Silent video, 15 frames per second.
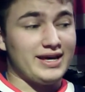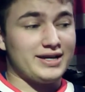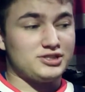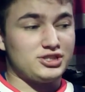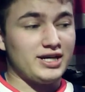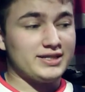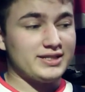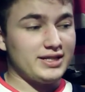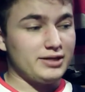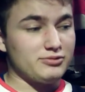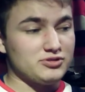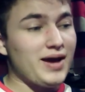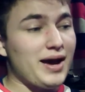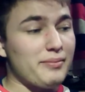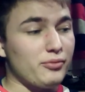I checked it, and it was
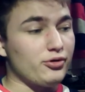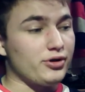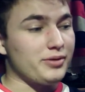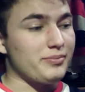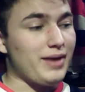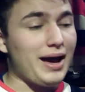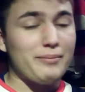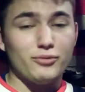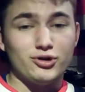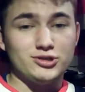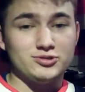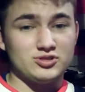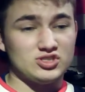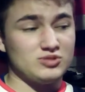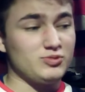Matt Murray. Matt Murray
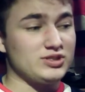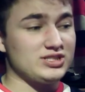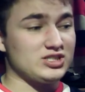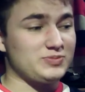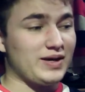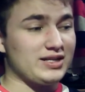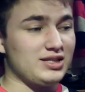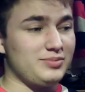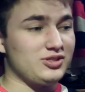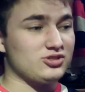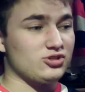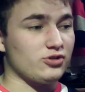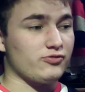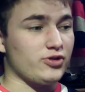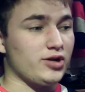was expected to be the
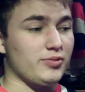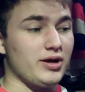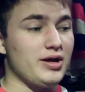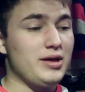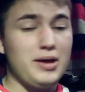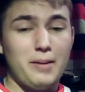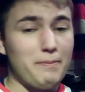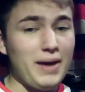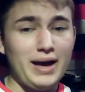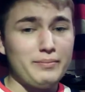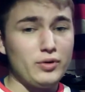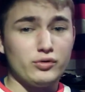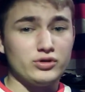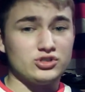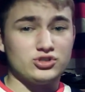starter for Ottawa. Matt
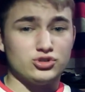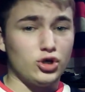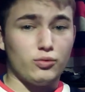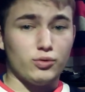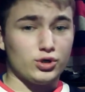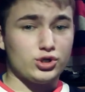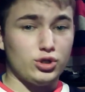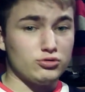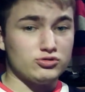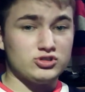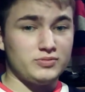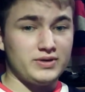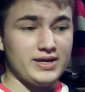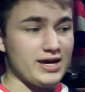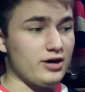Murray is nowhere close to
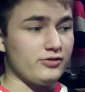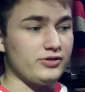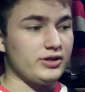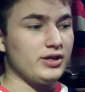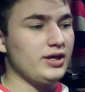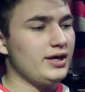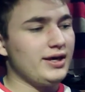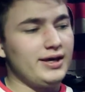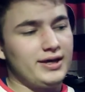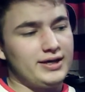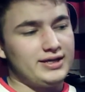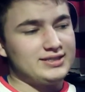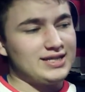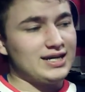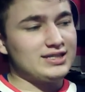being healthy.
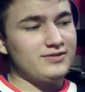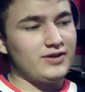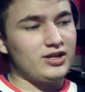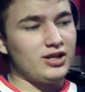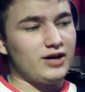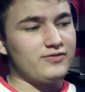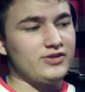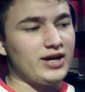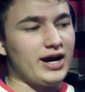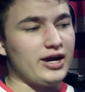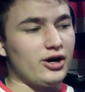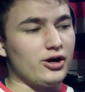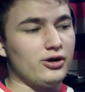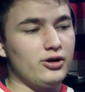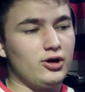He's activated off the
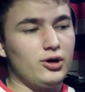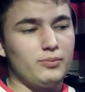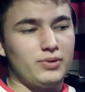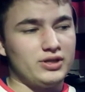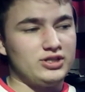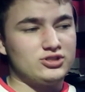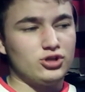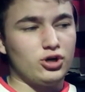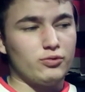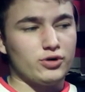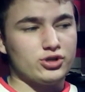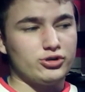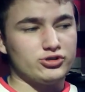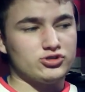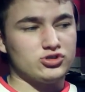IR, but he's nowhere
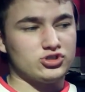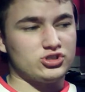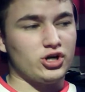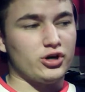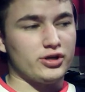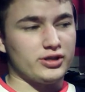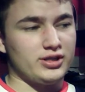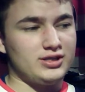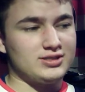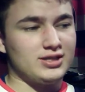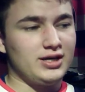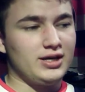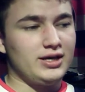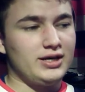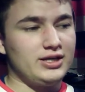close to starting.
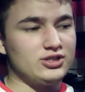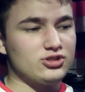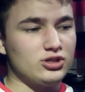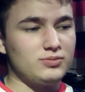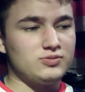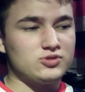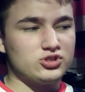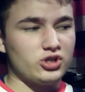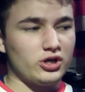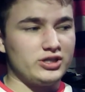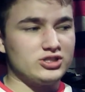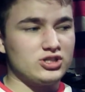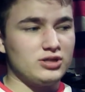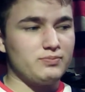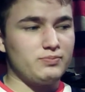He's gonna start.
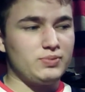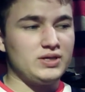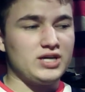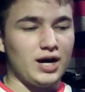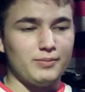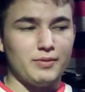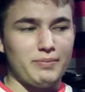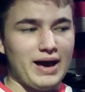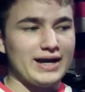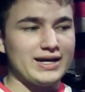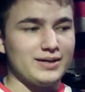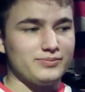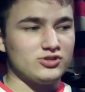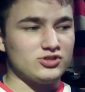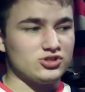He's gonna become a
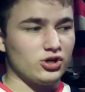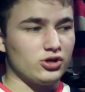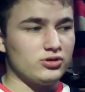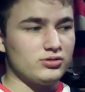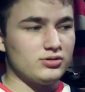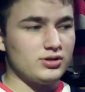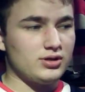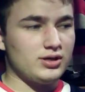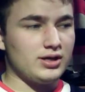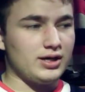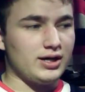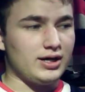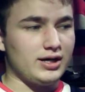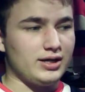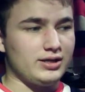backup to start
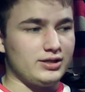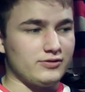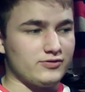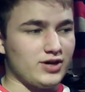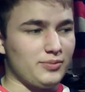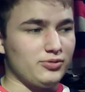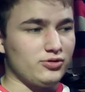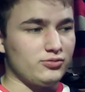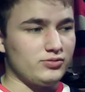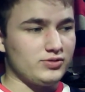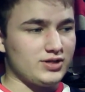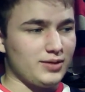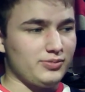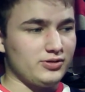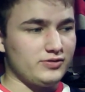in a
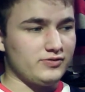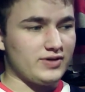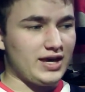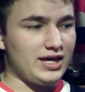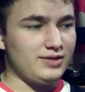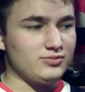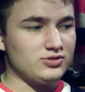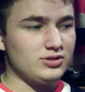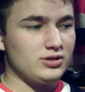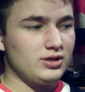couple of games.